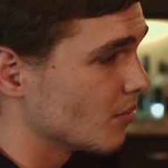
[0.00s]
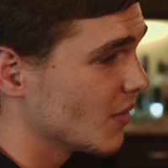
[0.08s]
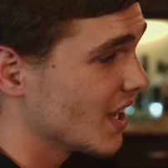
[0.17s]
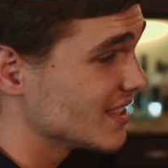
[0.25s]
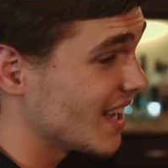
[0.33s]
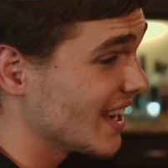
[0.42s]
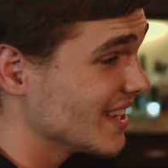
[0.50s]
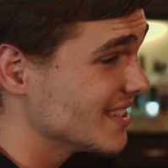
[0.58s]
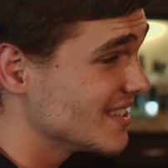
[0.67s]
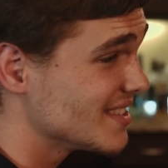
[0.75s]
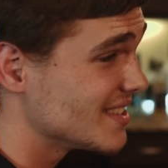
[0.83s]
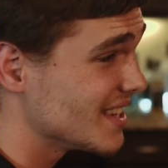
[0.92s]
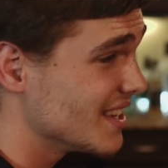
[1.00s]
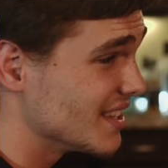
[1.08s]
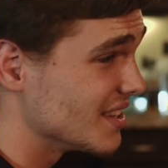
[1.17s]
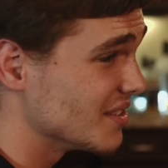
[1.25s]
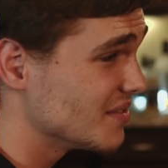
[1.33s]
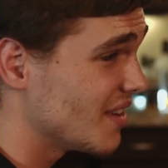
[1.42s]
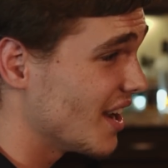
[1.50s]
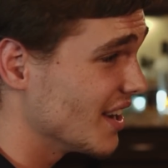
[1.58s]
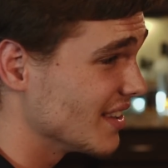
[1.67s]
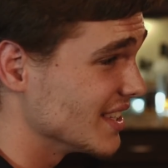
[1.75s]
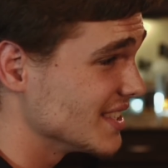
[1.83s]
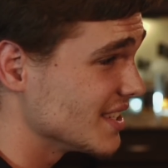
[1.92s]
Because I can see the
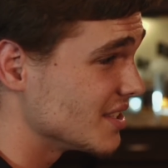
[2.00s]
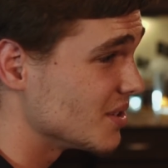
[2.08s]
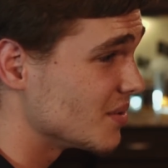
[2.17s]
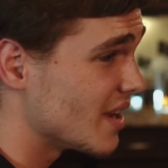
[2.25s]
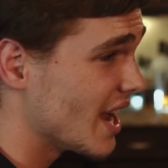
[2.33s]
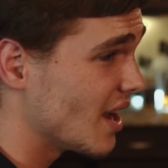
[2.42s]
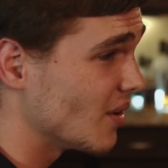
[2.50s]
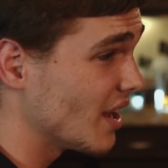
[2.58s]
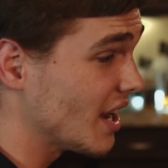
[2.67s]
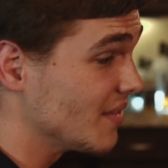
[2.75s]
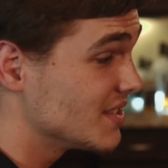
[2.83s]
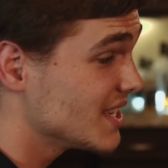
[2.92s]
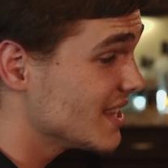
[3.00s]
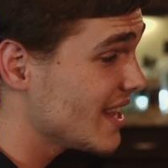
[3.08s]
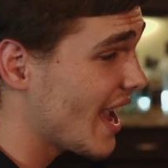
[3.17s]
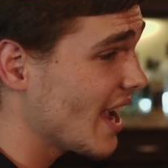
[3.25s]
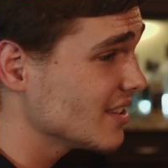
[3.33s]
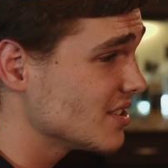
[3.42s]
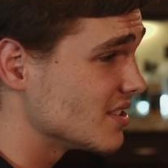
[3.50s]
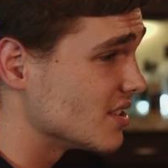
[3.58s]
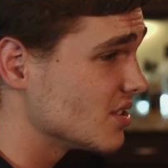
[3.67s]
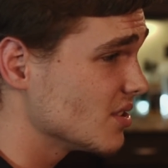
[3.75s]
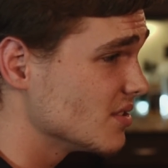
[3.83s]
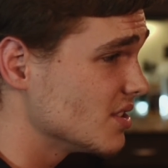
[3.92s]
fire that's in you now, and I've seen the ashes
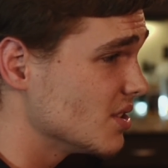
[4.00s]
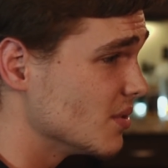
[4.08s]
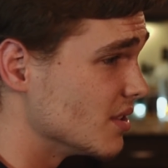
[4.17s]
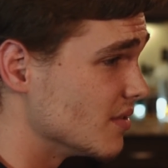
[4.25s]
it turns to in